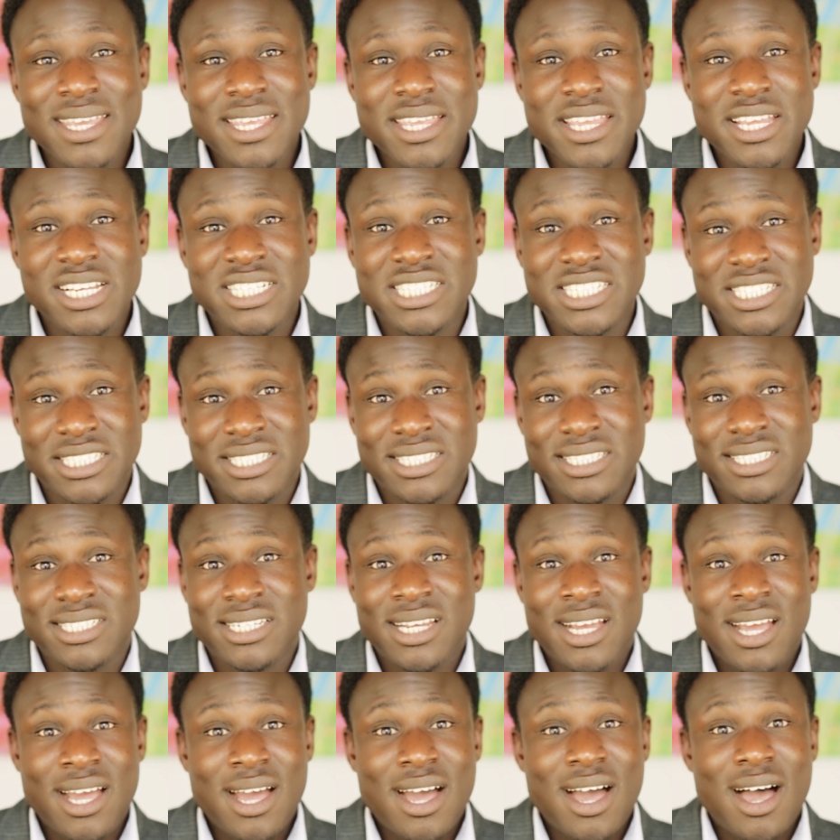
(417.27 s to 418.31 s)
you just
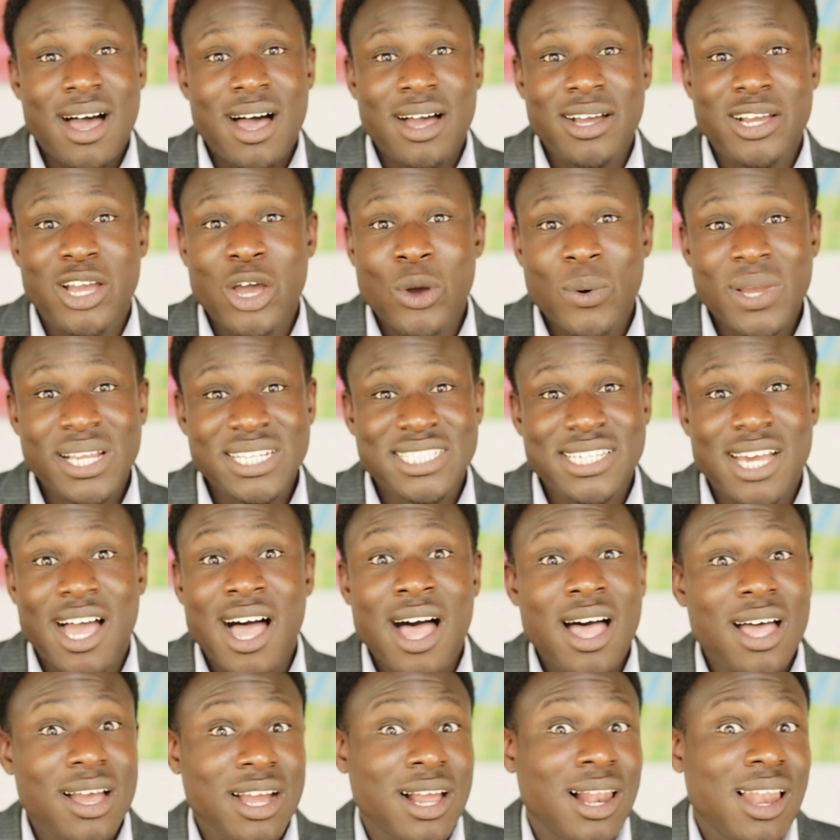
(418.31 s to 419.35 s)
are going to
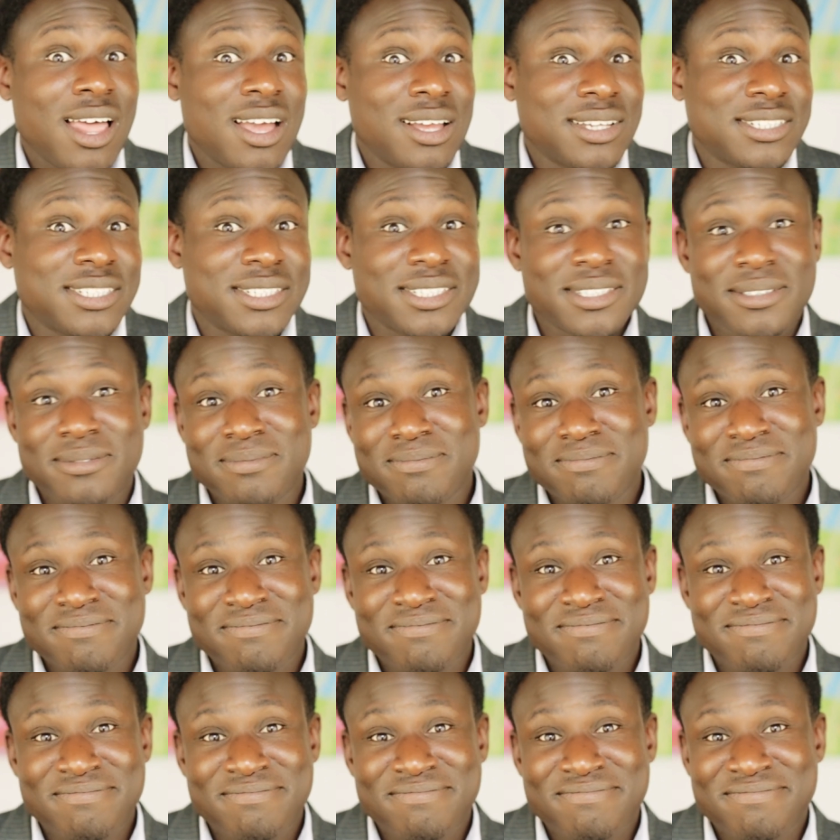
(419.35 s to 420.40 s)
art class.
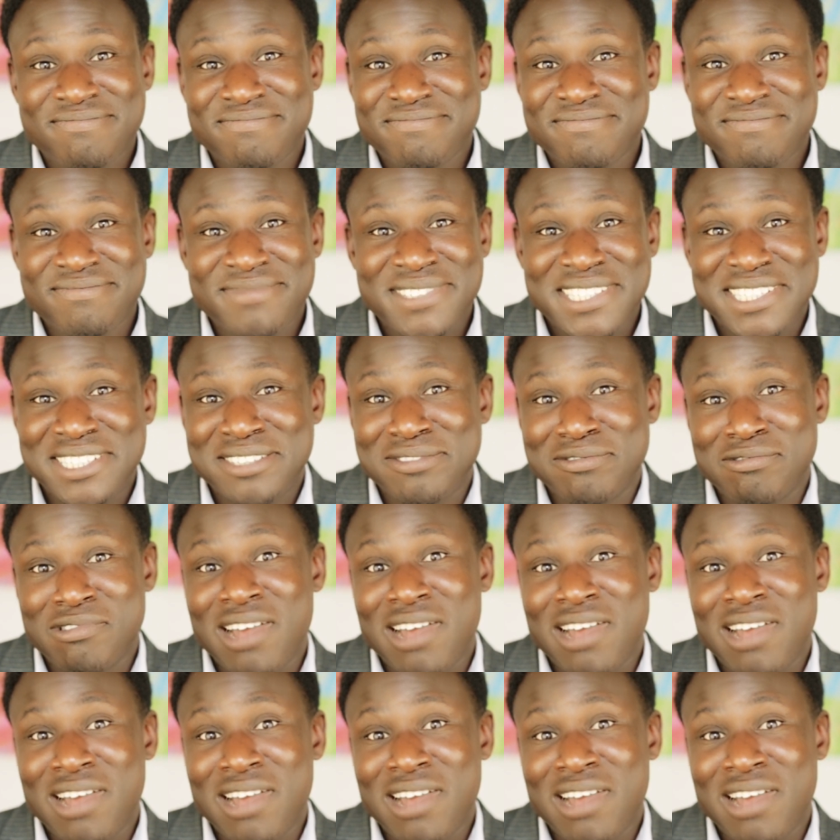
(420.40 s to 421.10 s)
Just